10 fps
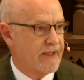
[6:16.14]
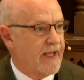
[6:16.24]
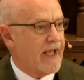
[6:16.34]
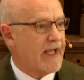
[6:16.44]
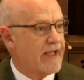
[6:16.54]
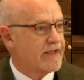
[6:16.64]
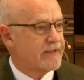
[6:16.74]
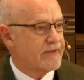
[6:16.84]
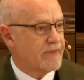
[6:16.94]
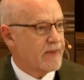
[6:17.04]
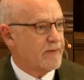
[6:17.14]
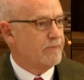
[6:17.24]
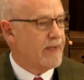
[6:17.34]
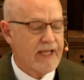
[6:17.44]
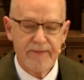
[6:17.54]
And
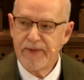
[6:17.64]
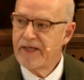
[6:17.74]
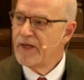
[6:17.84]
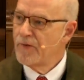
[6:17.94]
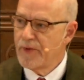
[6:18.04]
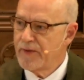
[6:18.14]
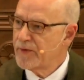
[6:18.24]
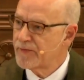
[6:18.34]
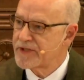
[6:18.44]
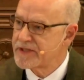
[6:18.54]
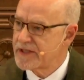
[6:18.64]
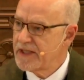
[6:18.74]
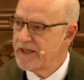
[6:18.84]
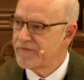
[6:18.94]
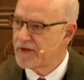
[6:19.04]
maybe we will
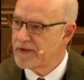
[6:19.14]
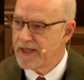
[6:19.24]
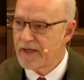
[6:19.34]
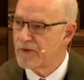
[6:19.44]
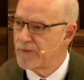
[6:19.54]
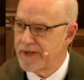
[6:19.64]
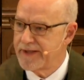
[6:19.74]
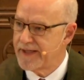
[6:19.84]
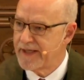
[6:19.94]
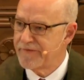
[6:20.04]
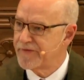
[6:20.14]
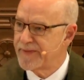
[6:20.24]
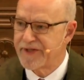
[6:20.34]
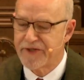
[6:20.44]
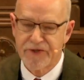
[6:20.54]
receive a letter one day from
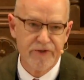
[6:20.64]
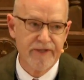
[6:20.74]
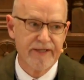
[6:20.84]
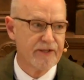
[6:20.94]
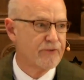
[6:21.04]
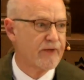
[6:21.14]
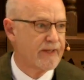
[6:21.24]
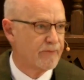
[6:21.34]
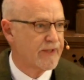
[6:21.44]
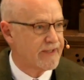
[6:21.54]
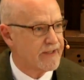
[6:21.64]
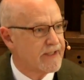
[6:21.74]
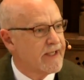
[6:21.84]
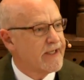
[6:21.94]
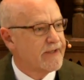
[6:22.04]
an attorney in Great Britain
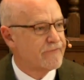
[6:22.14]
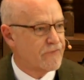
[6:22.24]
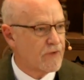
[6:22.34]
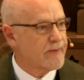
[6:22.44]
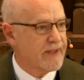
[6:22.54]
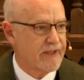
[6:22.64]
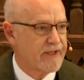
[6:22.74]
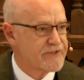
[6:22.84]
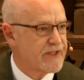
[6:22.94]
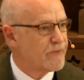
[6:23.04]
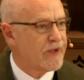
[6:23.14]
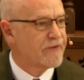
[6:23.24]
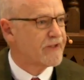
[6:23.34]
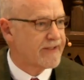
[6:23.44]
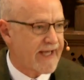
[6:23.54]
informing us that we are
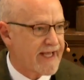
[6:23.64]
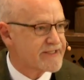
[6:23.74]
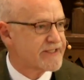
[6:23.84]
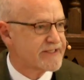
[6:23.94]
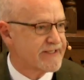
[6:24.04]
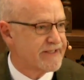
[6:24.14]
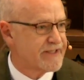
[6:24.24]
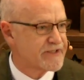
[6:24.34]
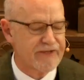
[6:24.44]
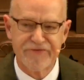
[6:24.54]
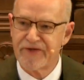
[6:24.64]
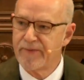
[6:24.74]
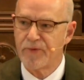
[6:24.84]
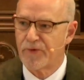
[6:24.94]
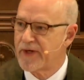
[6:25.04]
the last descendants of
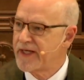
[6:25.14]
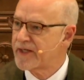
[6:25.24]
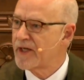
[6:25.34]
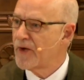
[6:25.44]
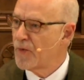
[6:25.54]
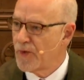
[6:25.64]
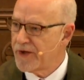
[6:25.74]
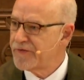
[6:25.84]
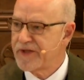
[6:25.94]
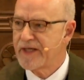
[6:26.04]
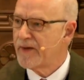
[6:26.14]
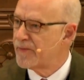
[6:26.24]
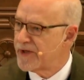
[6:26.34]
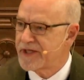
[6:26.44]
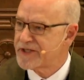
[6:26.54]
some great wealthy
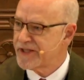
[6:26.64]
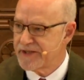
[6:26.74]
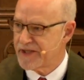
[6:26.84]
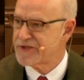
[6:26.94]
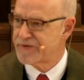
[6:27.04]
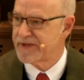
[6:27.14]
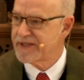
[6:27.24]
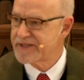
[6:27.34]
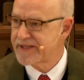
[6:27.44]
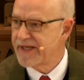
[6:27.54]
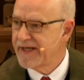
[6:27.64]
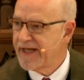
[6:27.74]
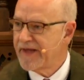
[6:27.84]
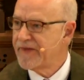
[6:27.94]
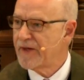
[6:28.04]
British industrialist
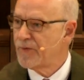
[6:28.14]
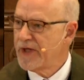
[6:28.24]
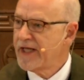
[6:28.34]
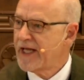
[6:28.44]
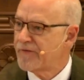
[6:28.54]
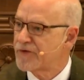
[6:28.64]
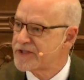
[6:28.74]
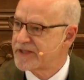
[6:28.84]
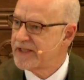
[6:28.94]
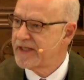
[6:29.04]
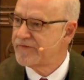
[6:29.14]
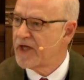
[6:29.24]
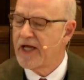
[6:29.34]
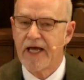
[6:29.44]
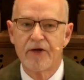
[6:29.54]
and that we have received
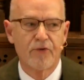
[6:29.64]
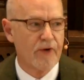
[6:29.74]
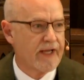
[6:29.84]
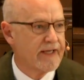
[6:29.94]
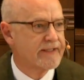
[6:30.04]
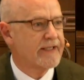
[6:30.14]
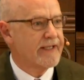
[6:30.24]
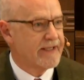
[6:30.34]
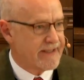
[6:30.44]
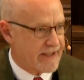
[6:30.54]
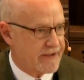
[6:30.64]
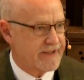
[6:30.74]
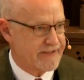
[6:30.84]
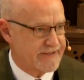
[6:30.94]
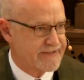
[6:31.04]
a great
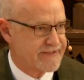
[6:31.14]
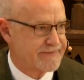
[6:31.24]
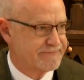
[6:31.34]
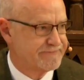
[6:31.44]
inheritance.